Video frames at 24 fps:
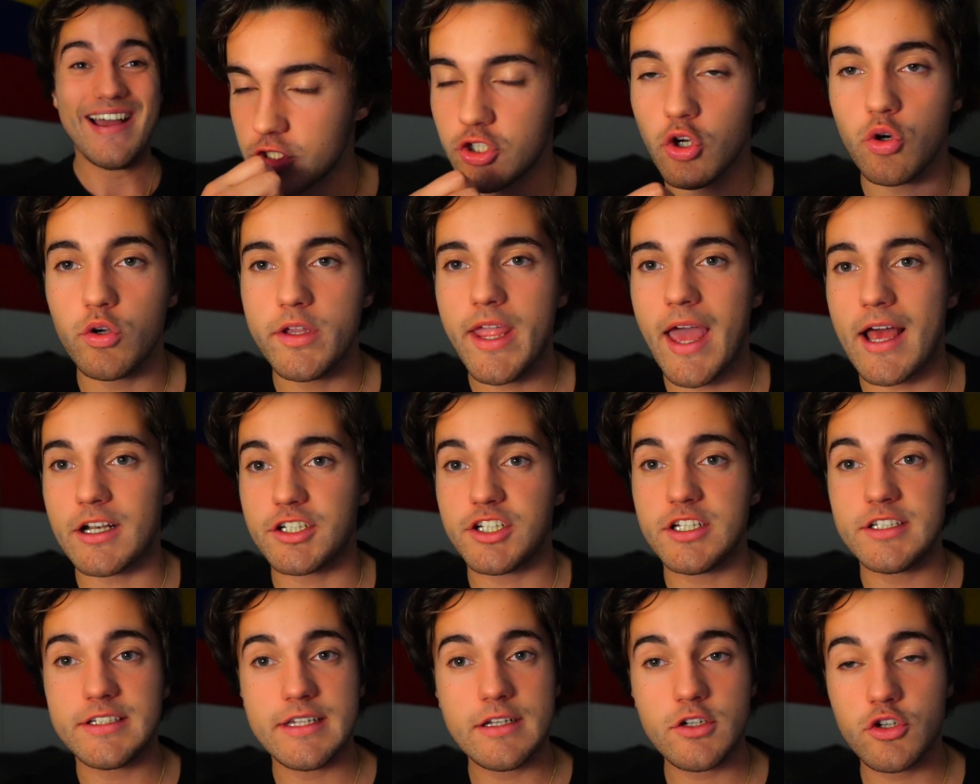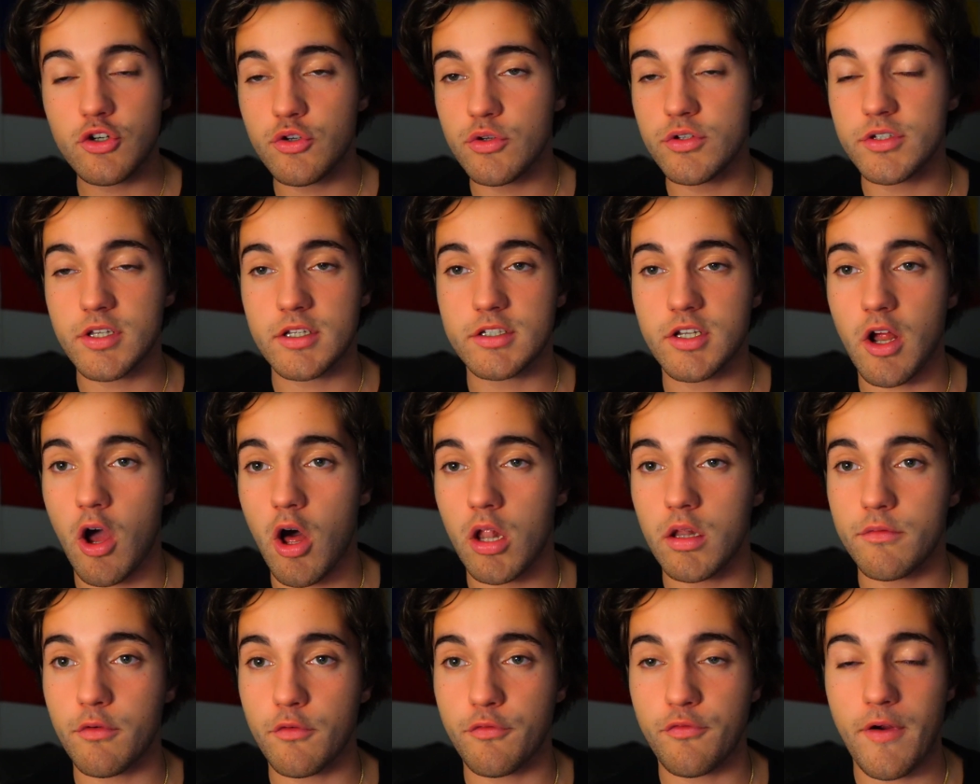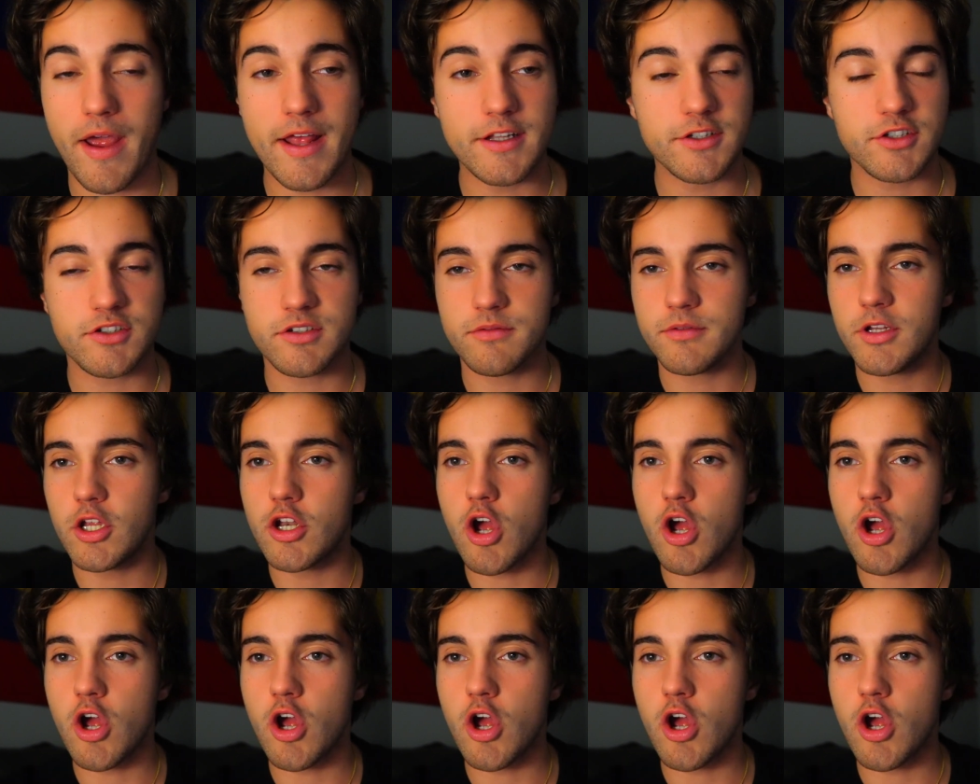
So yeah, she's introduced us to all of her friends.